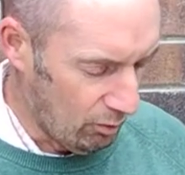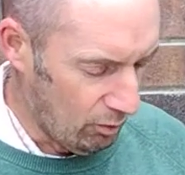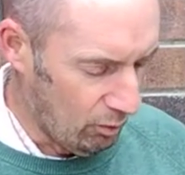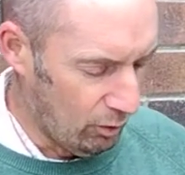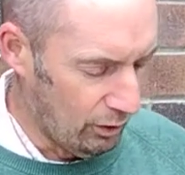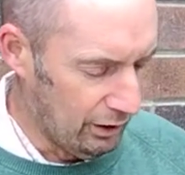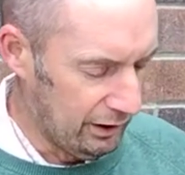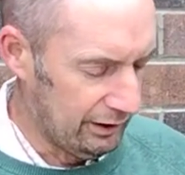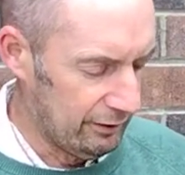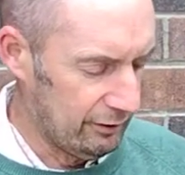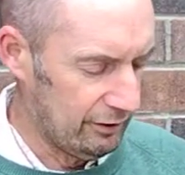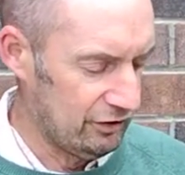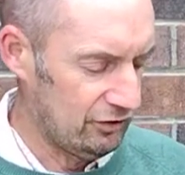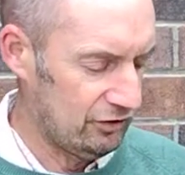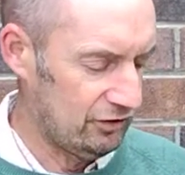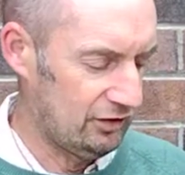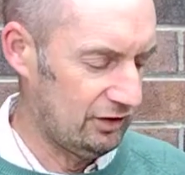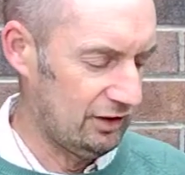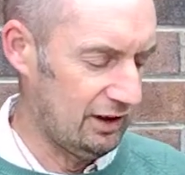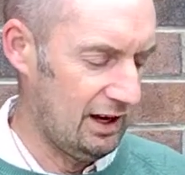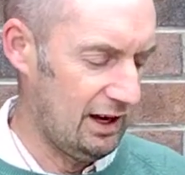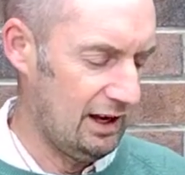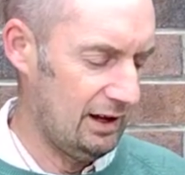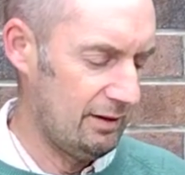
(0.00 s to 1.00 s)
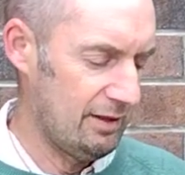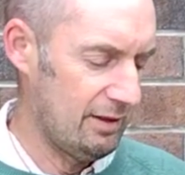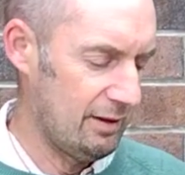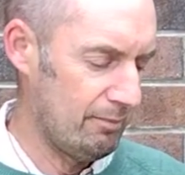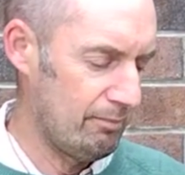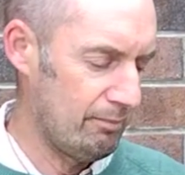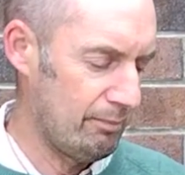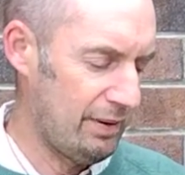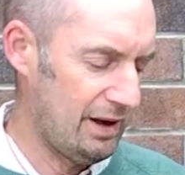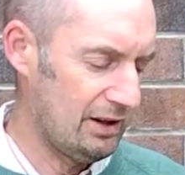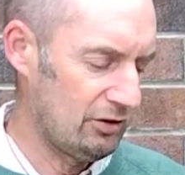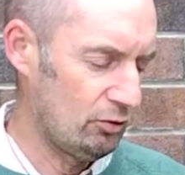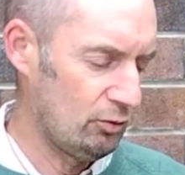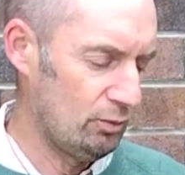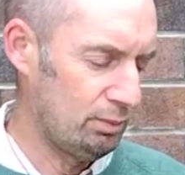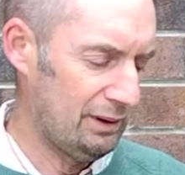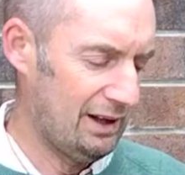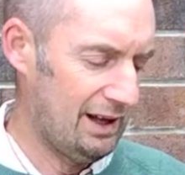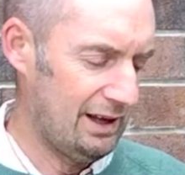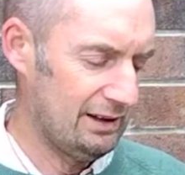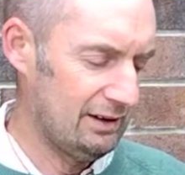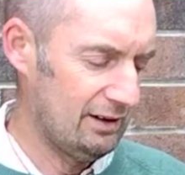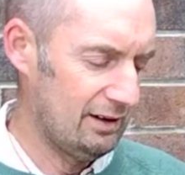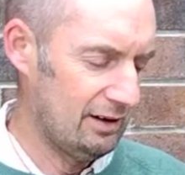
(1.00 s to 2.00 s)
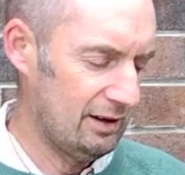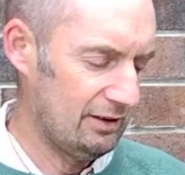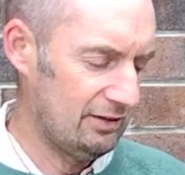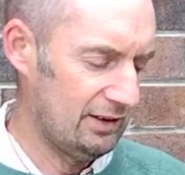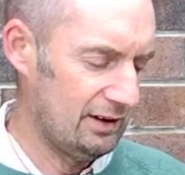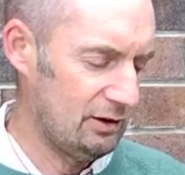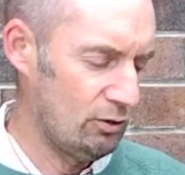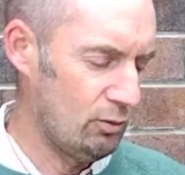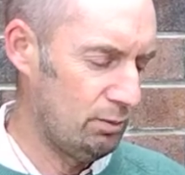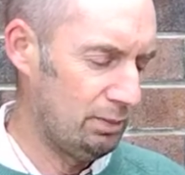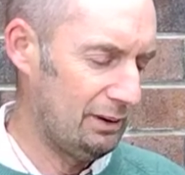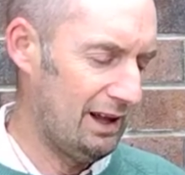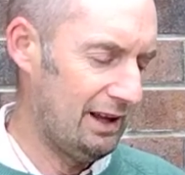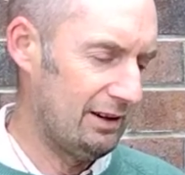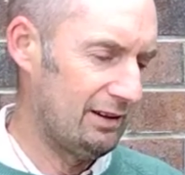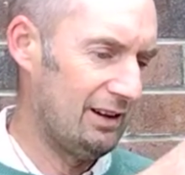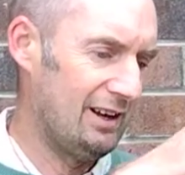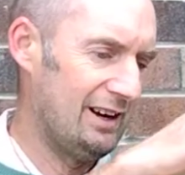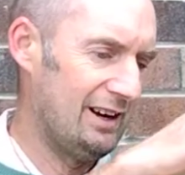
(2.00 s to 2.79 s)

Whereas the basil plant, a single plant